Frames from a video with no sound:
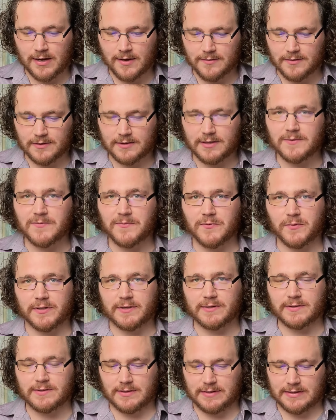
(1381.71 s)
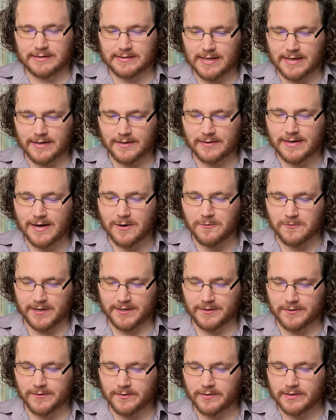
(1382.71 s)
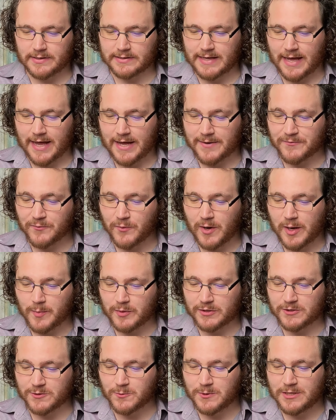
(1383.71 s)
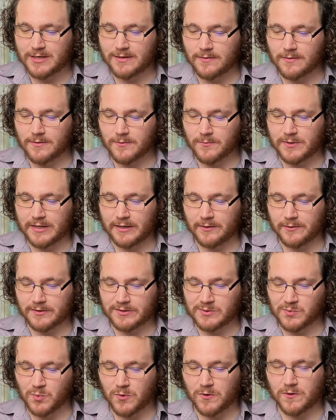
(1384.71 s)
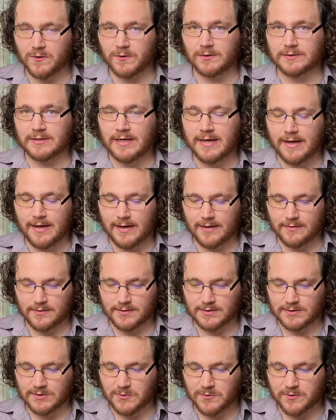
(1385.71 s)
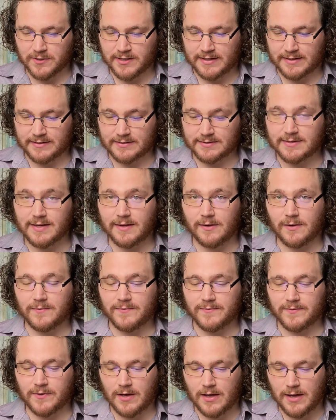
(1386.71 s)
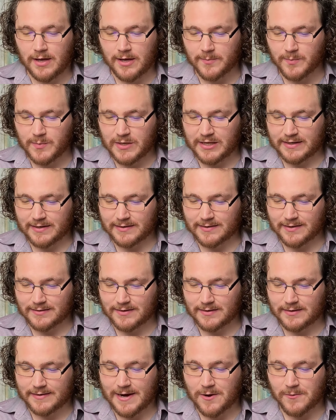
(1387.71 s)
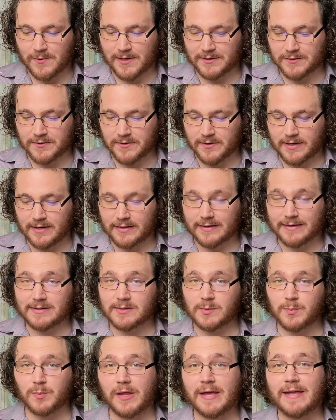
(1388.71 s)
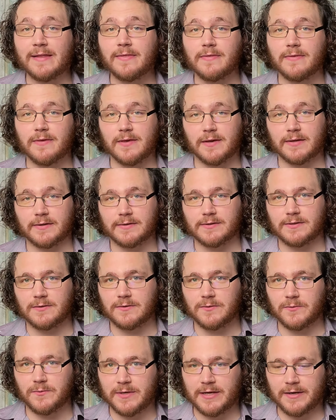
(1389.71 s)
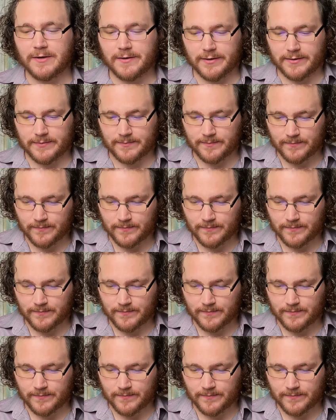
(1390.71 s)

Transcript: The difference is that a narrator is halfway between the reader's world and the story itself, meaning that the narrator can explain things to the reader.